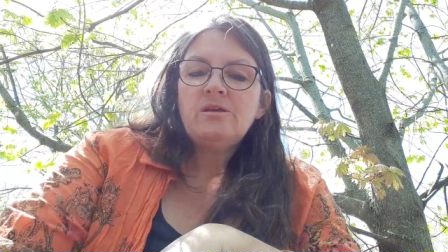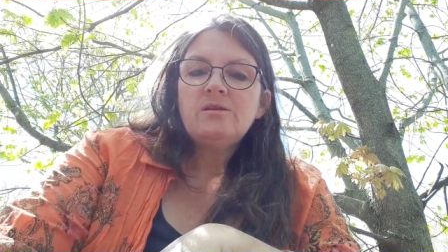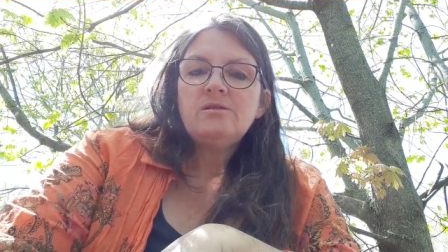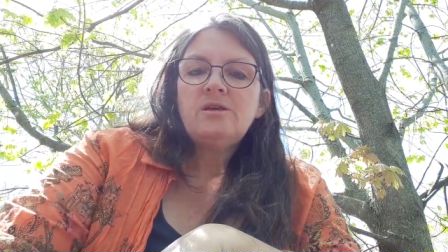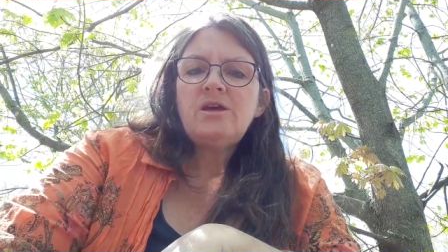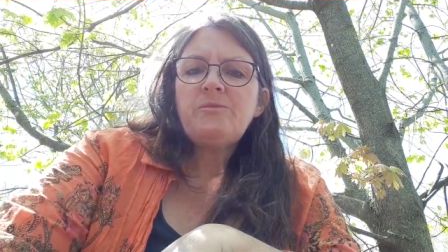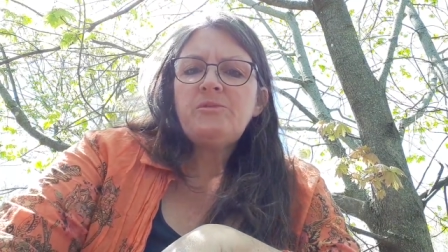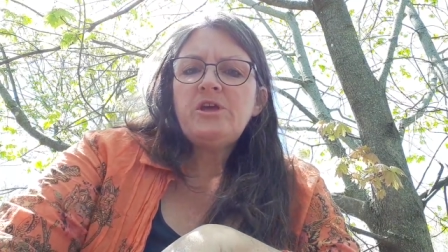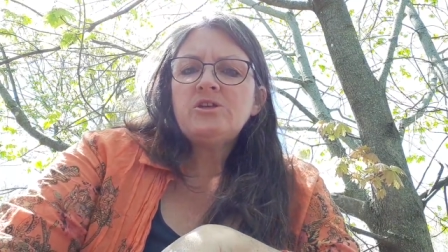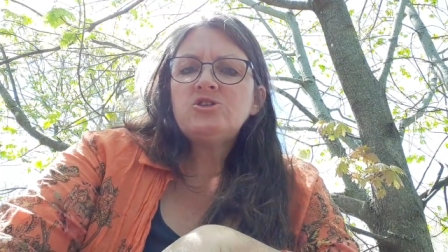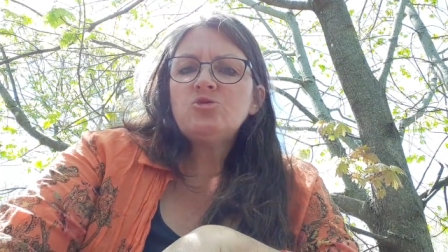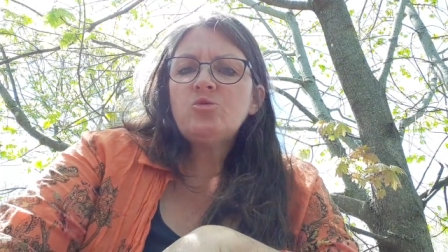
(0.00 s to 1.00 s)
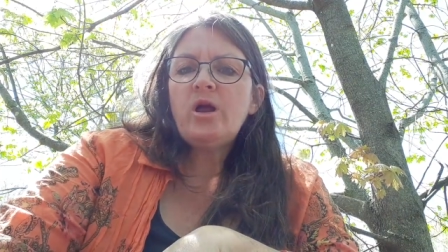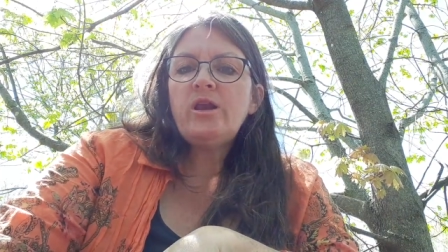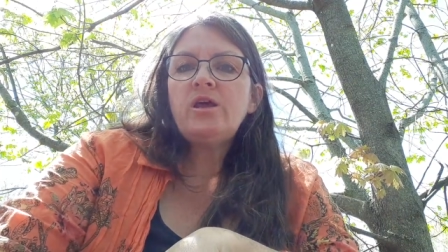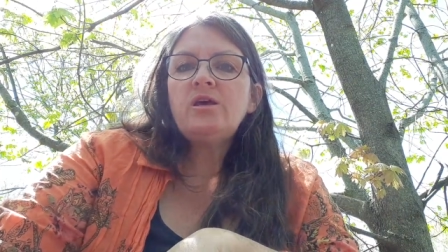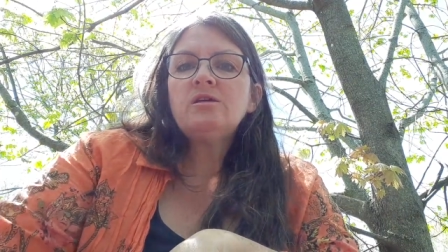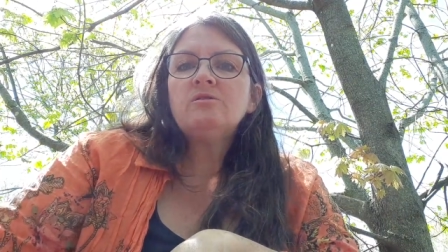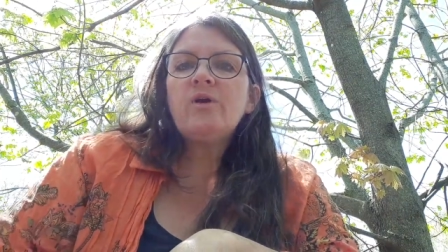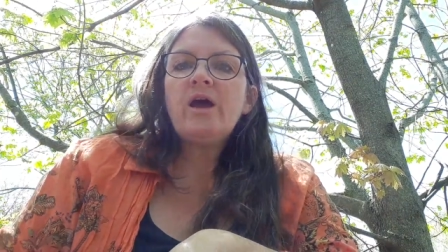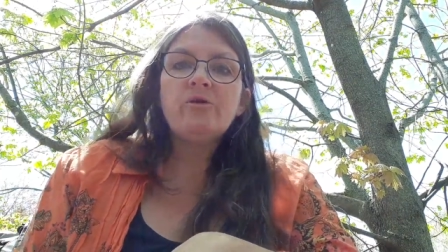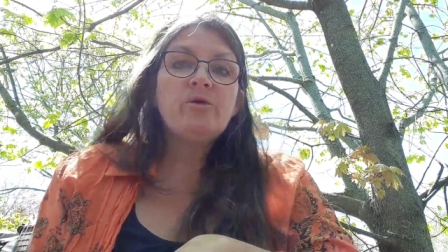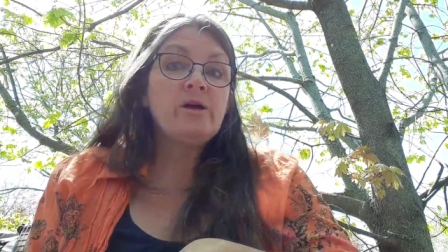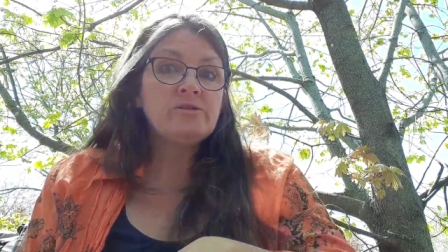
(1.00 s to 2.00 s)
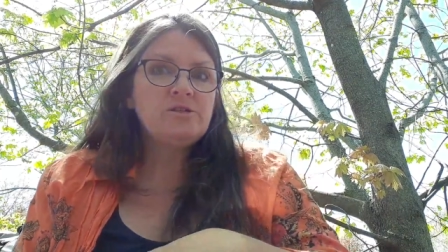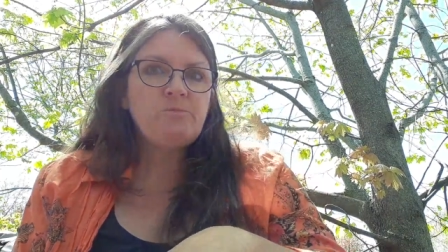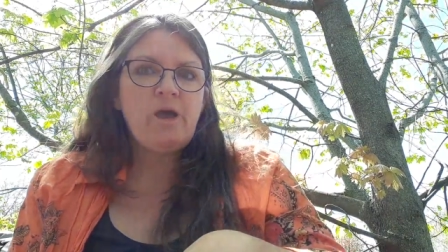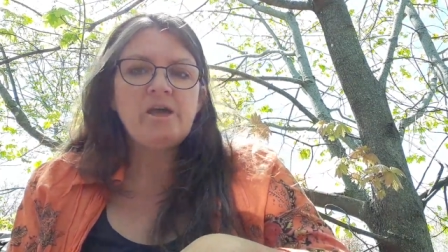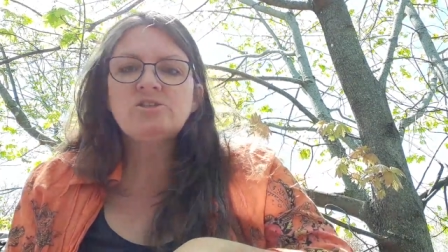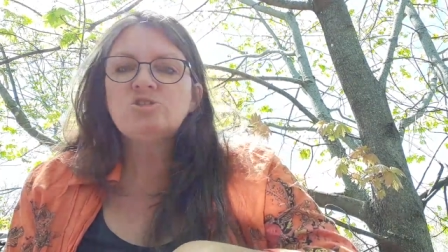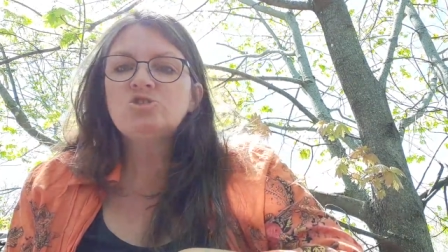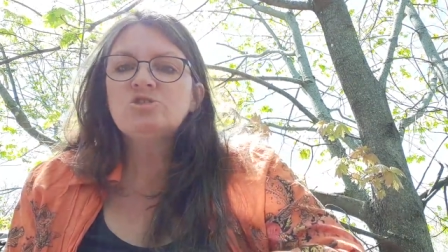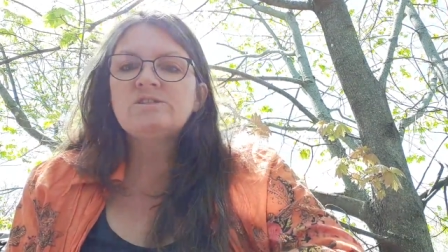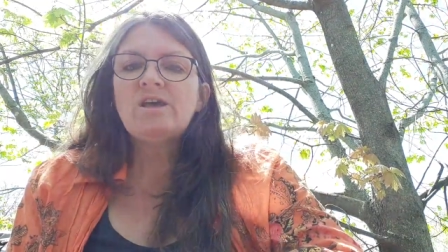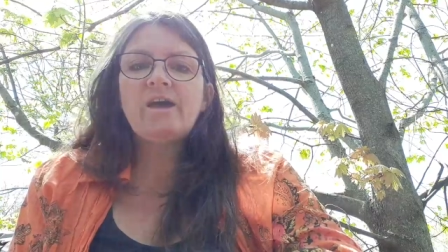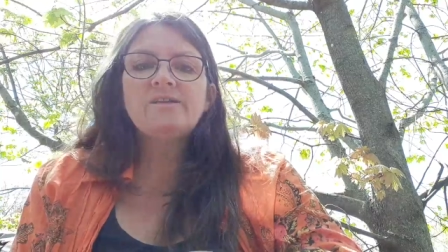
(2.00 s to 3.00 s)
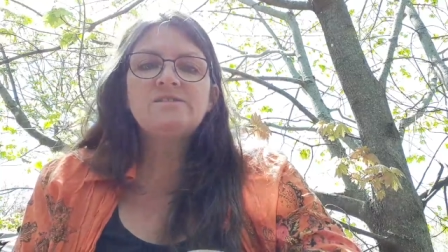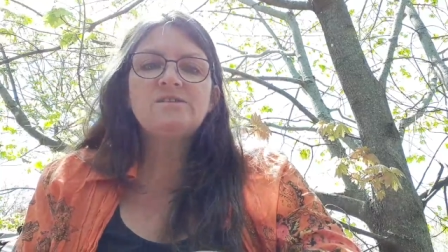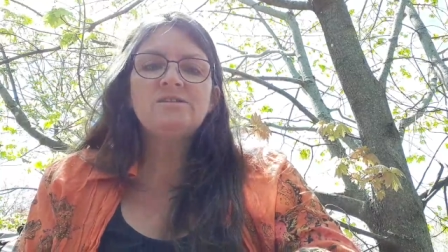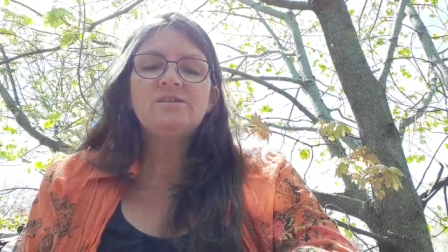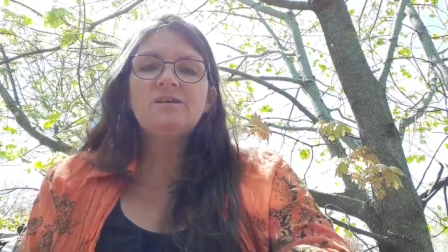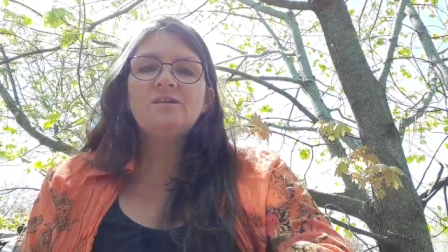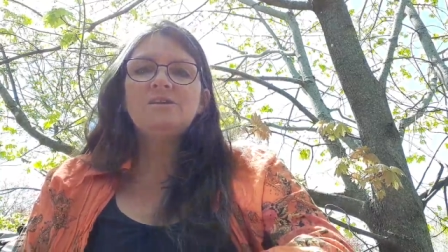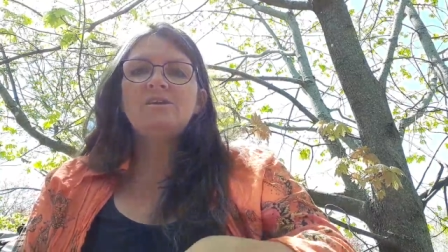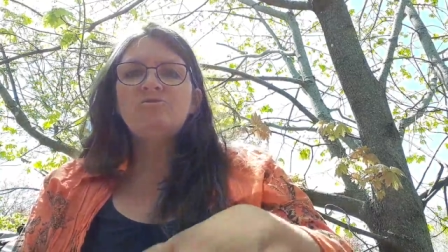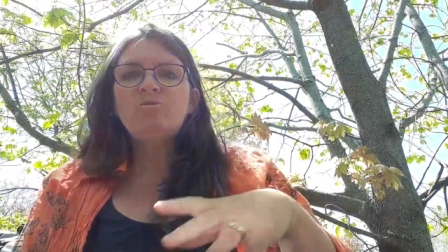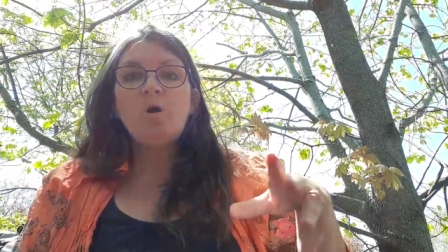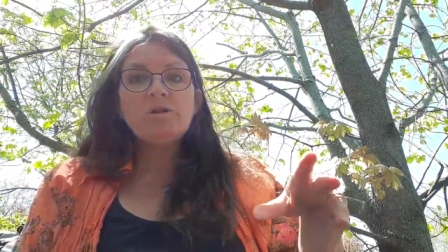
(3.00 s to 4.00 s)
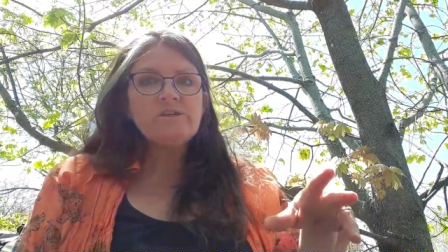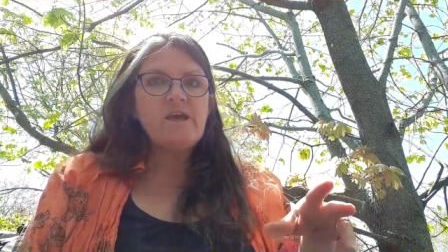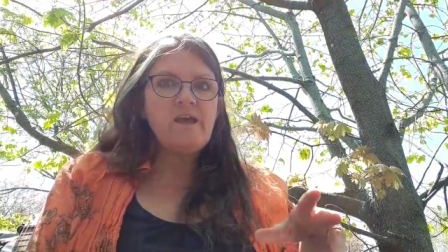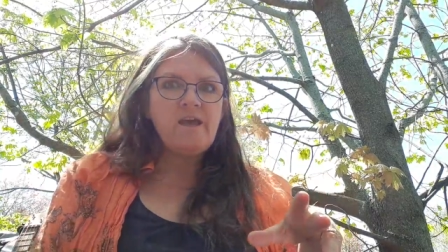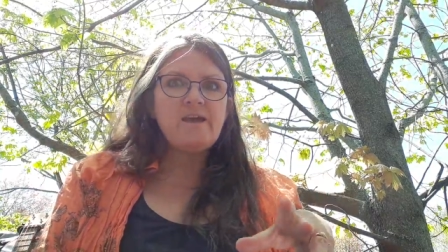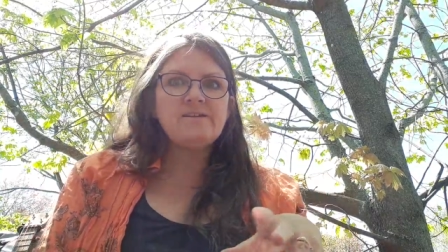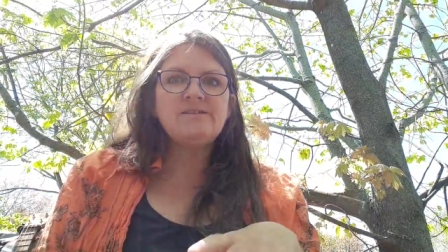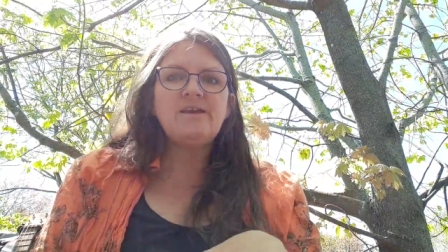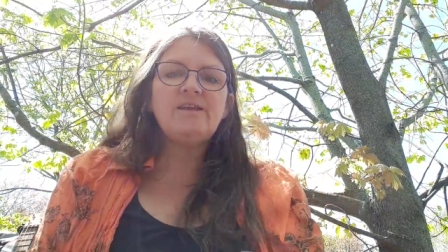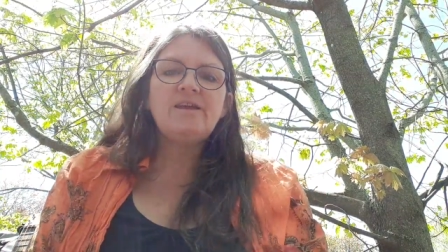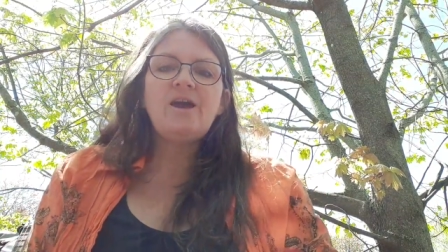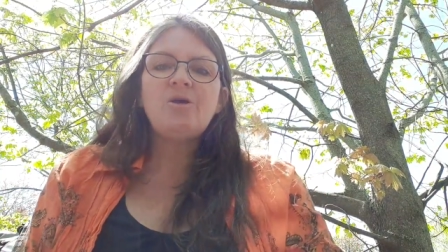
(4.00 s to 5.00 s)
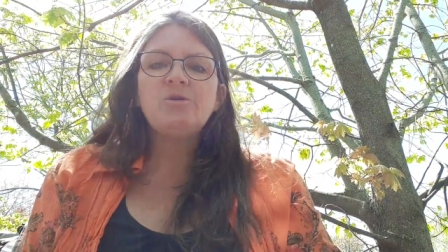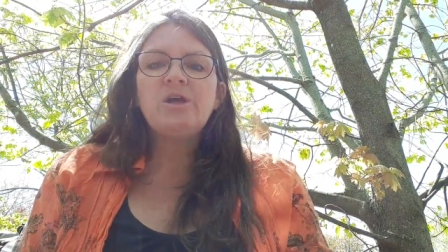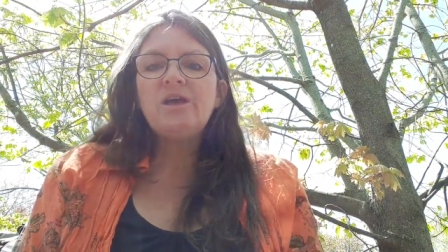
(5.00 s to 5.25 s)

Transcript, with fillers: He kept the engine running and ran around to the passenger side to give Walt a hand getting out,